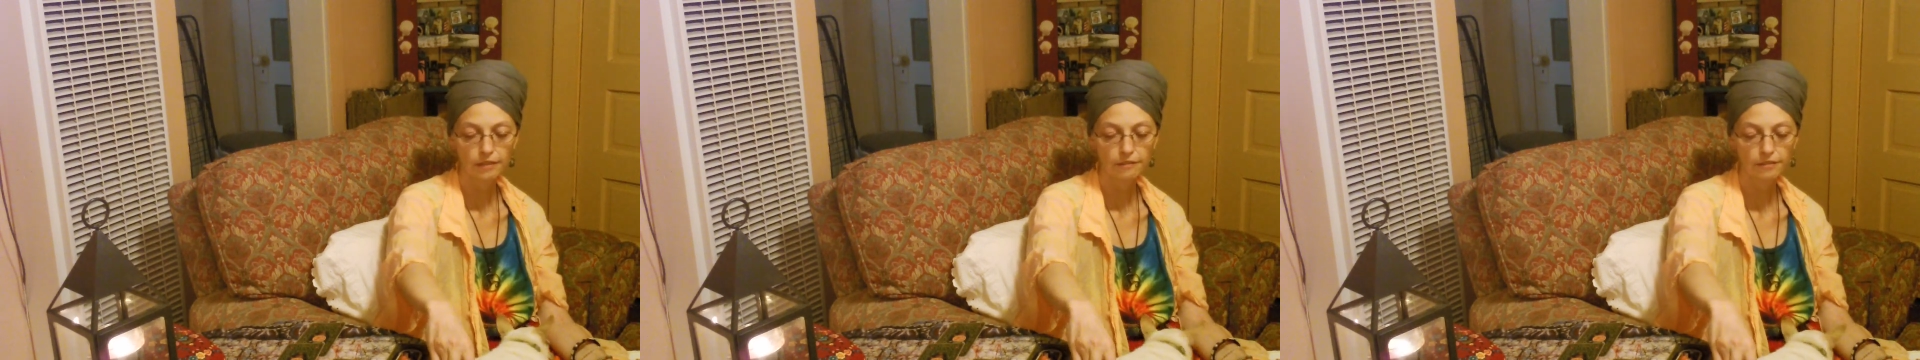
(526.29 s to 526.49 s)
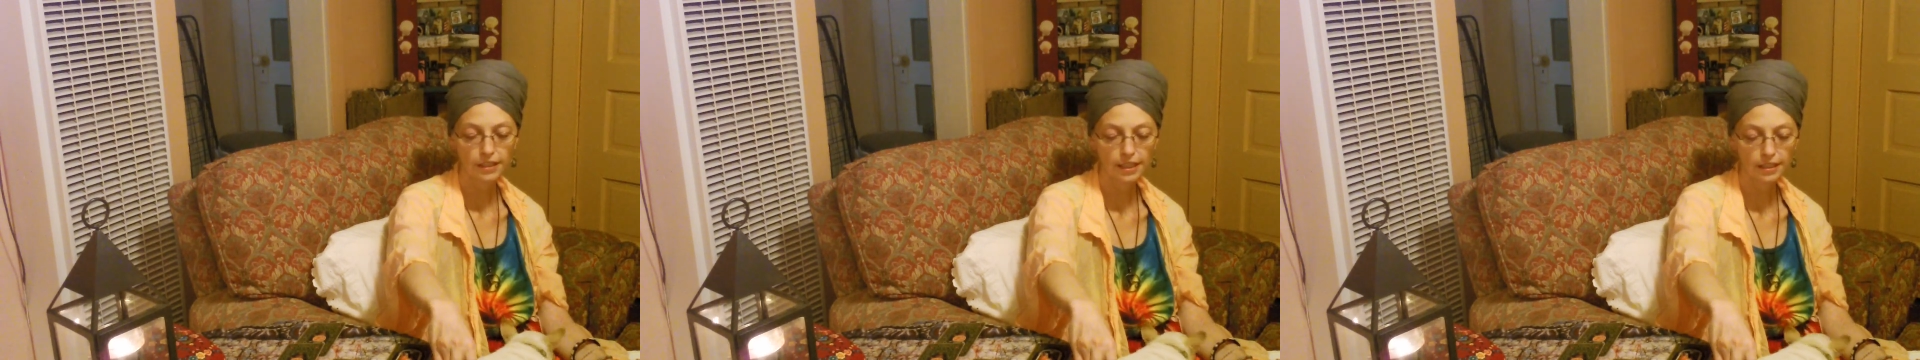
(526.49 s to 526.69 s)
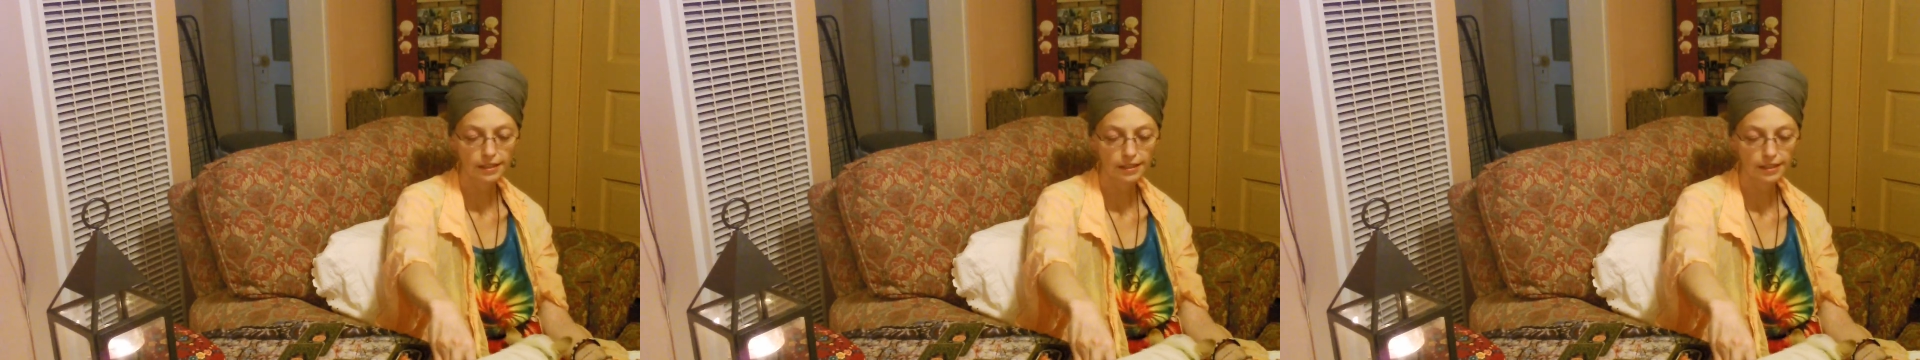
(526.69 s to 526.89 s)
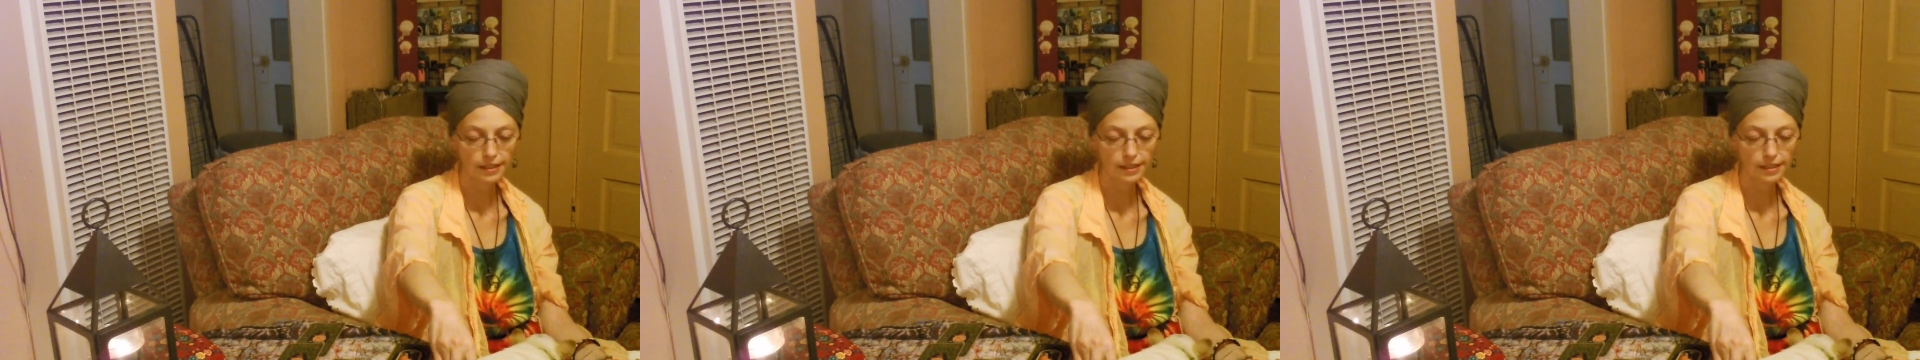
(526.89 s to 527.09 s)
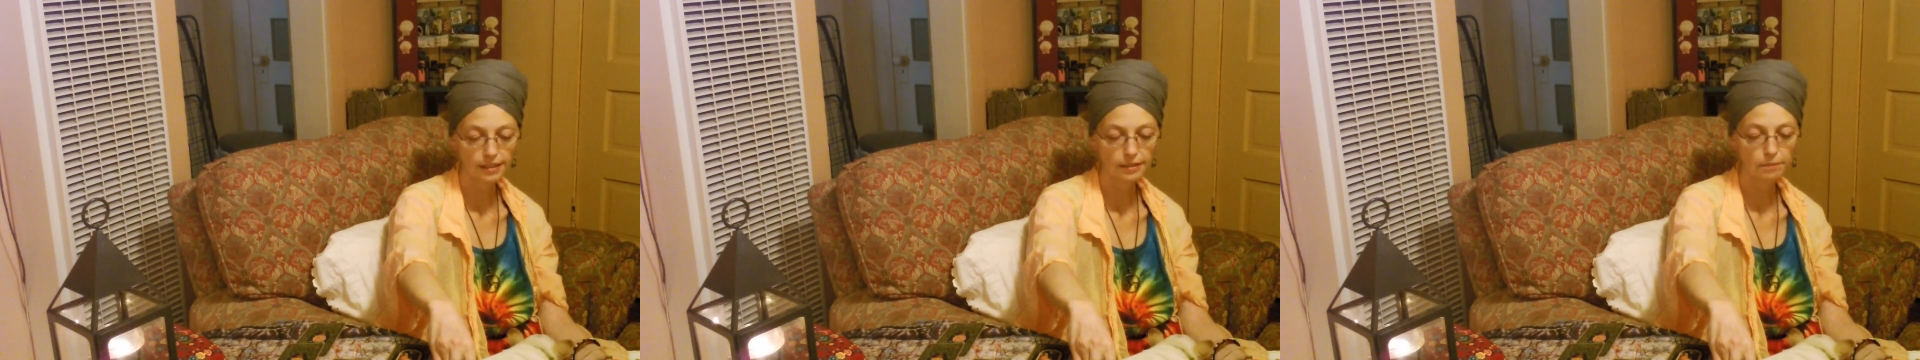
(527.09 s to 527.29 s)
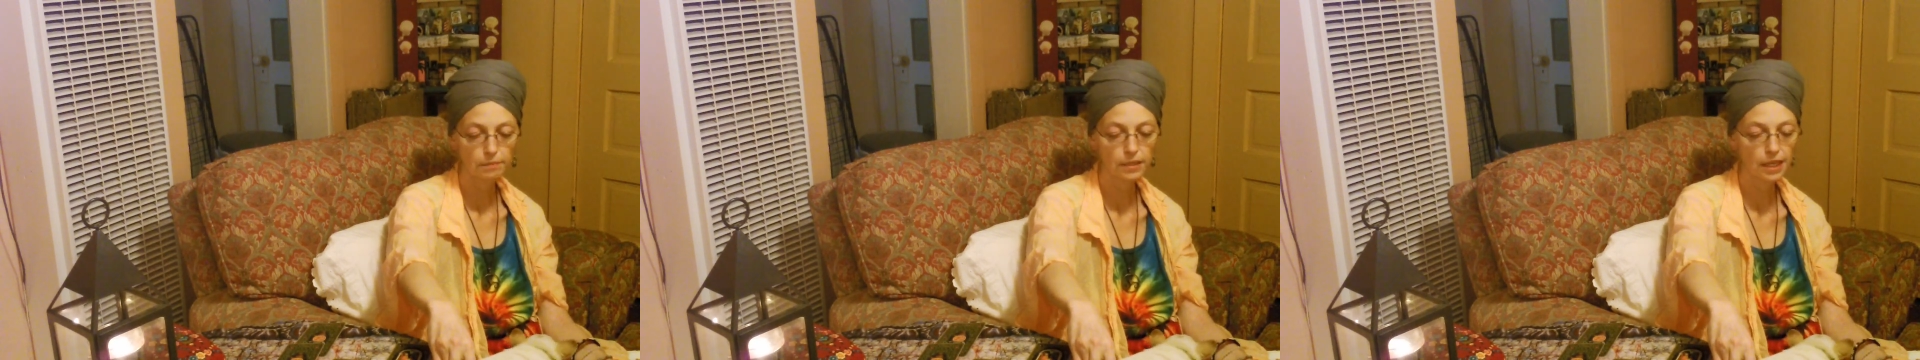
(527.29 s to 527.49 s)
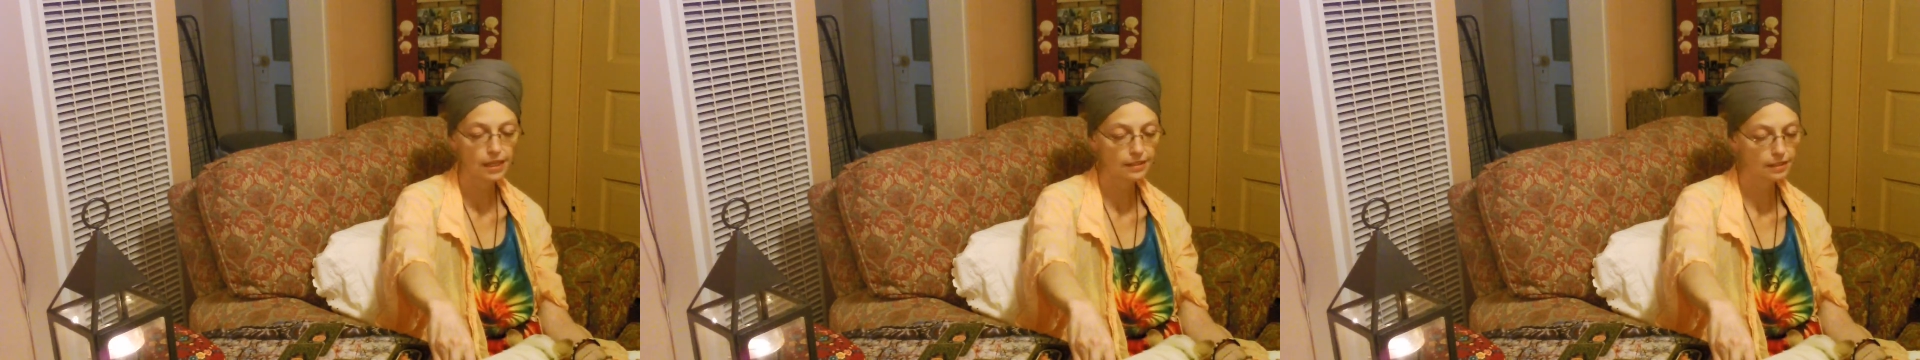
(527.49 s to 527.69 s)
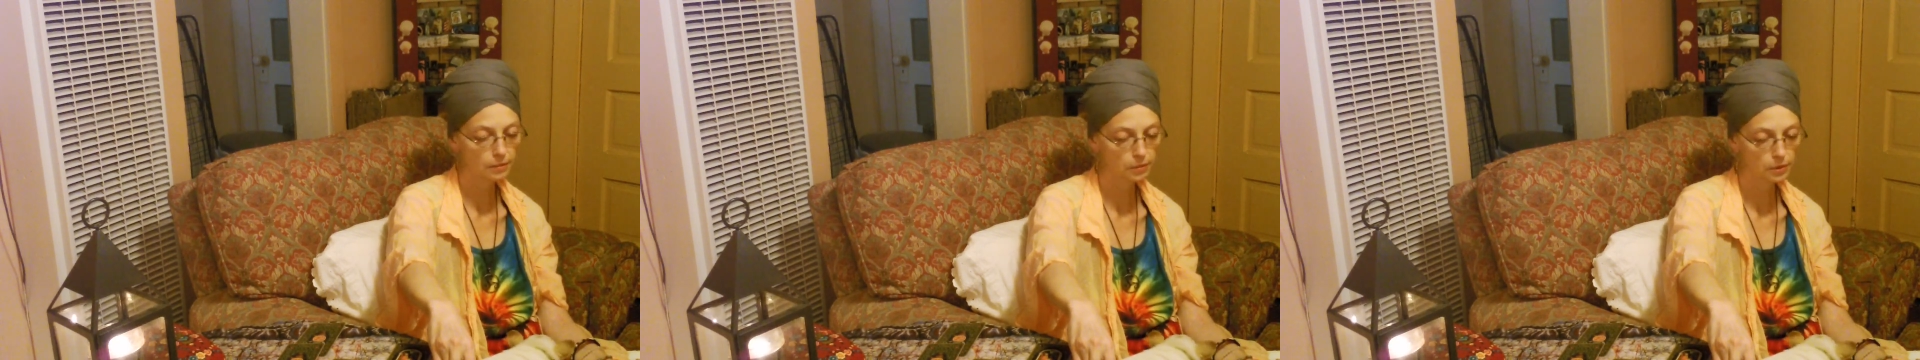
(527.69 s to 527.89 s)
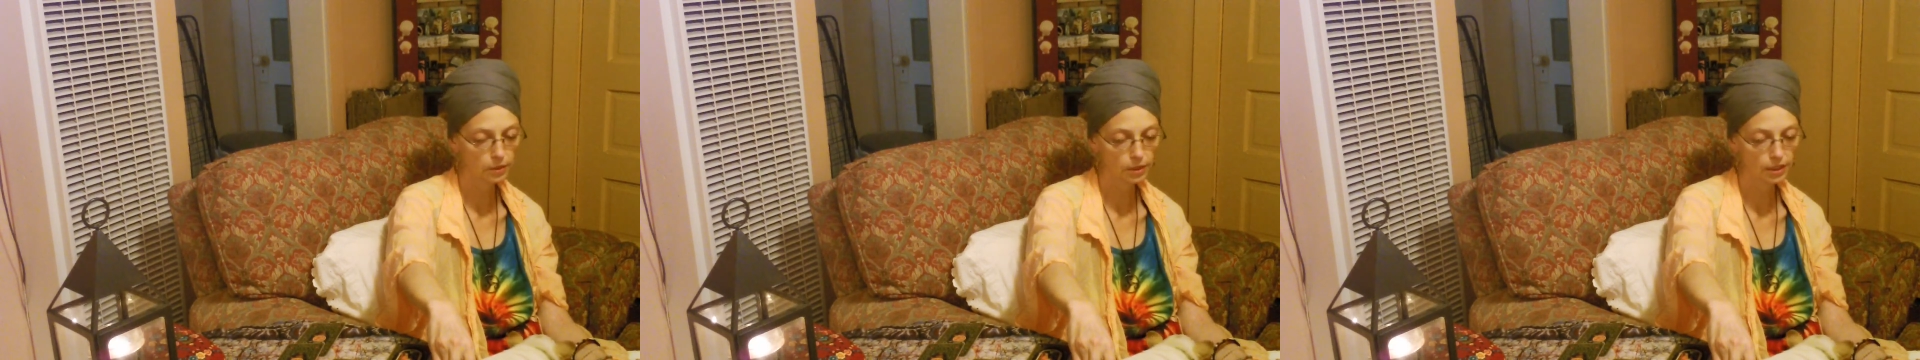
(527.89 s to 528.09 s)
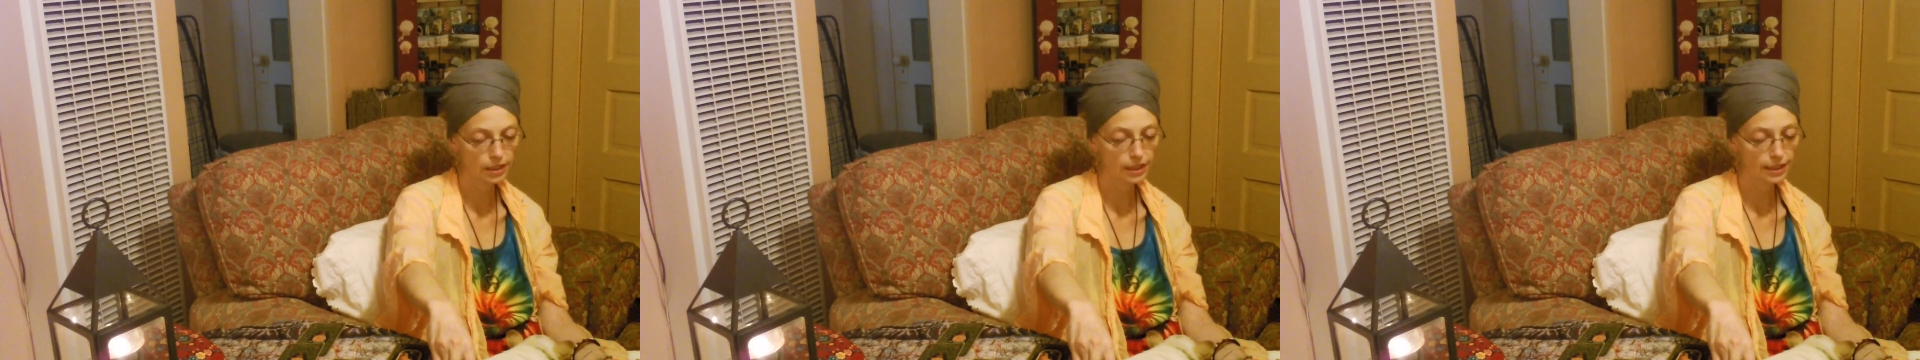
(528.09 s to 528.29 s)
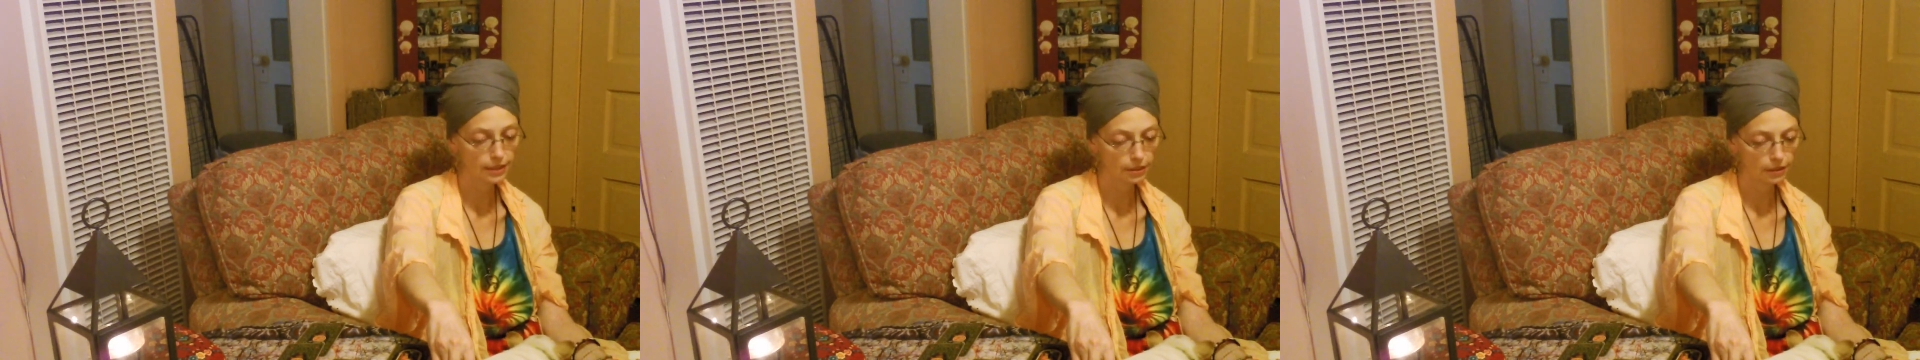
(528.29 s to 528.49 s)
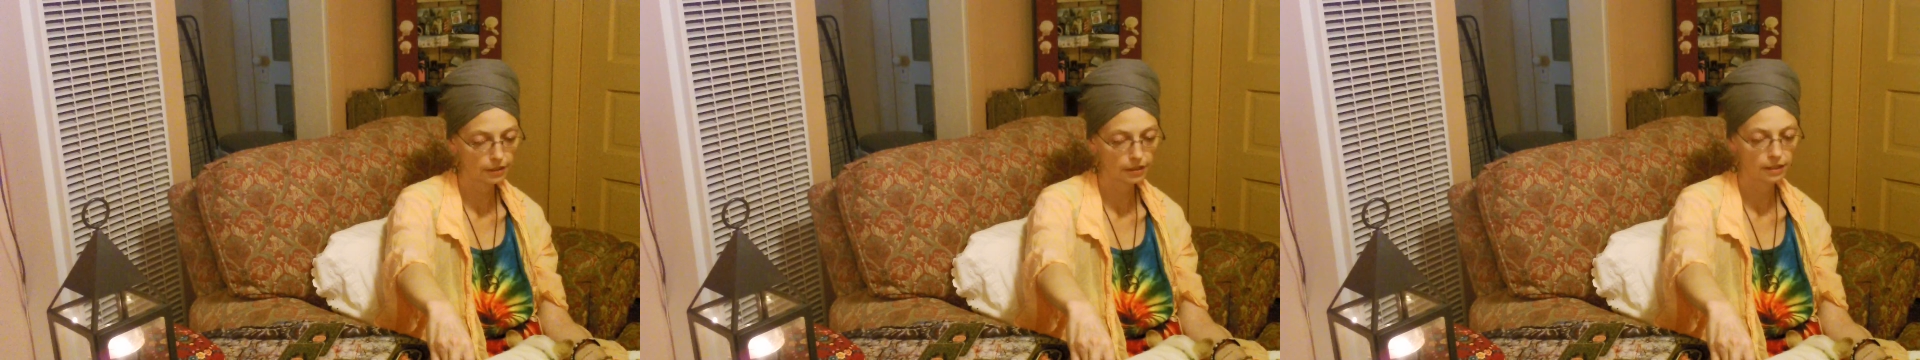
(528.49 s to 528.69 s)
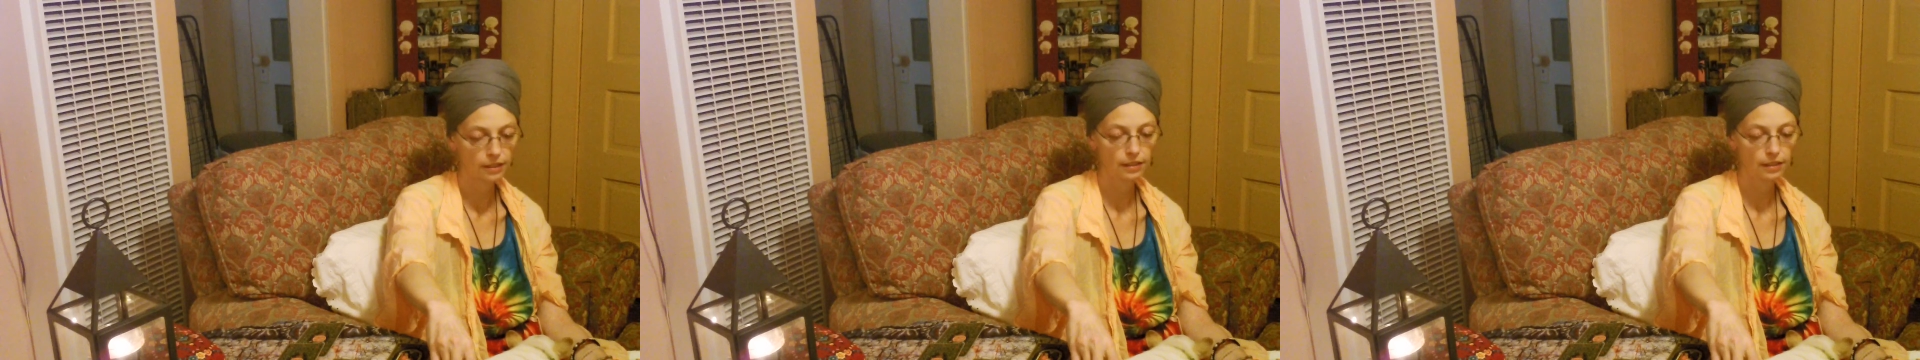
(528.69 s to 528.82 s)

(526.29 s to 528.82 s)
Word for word: fantasies, possible near,